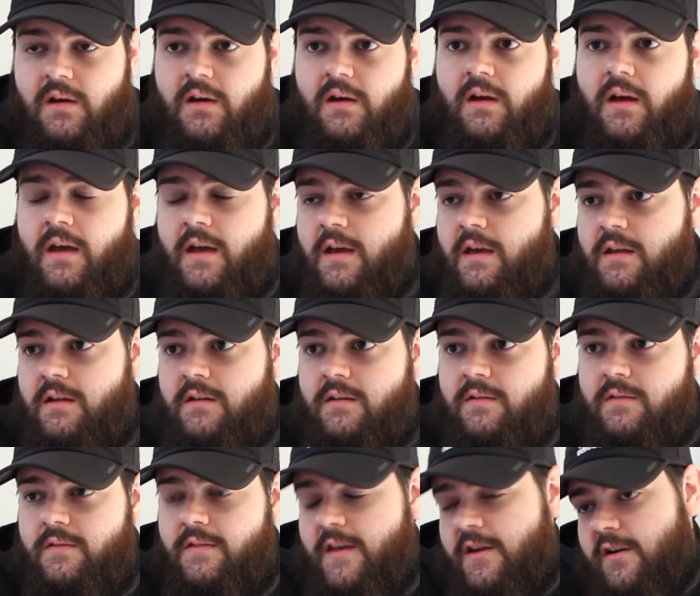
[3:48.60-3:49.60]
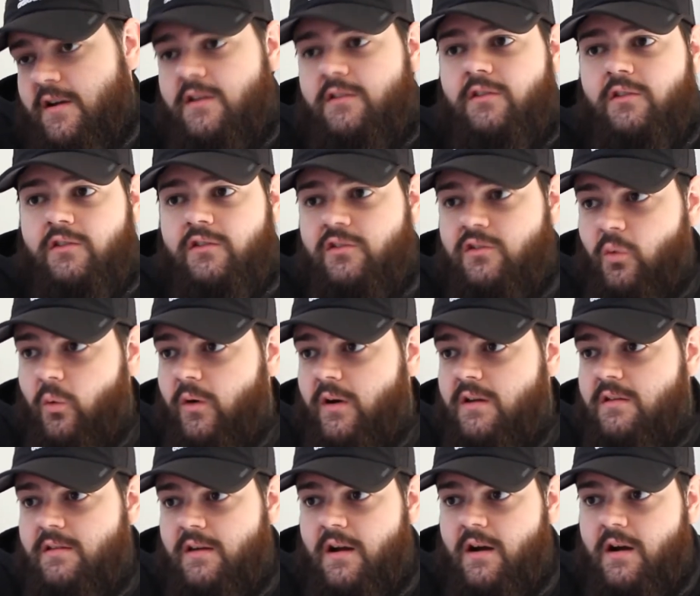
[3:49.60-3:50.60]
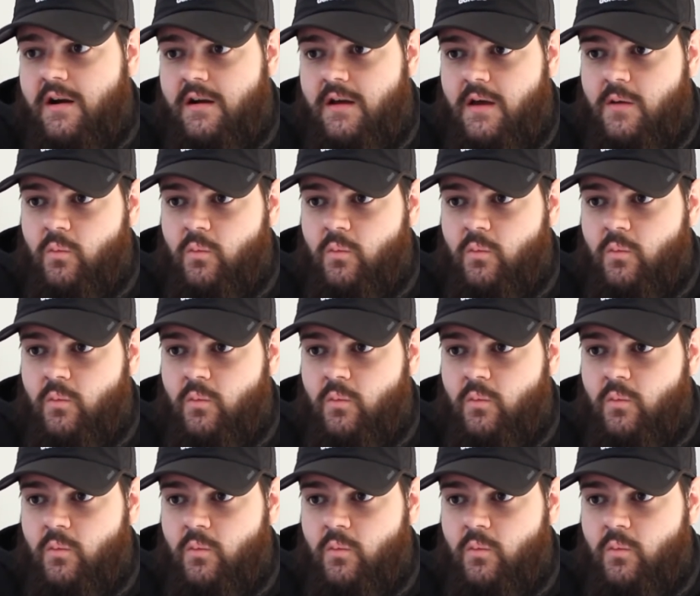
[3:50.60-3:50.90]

And there is a story there,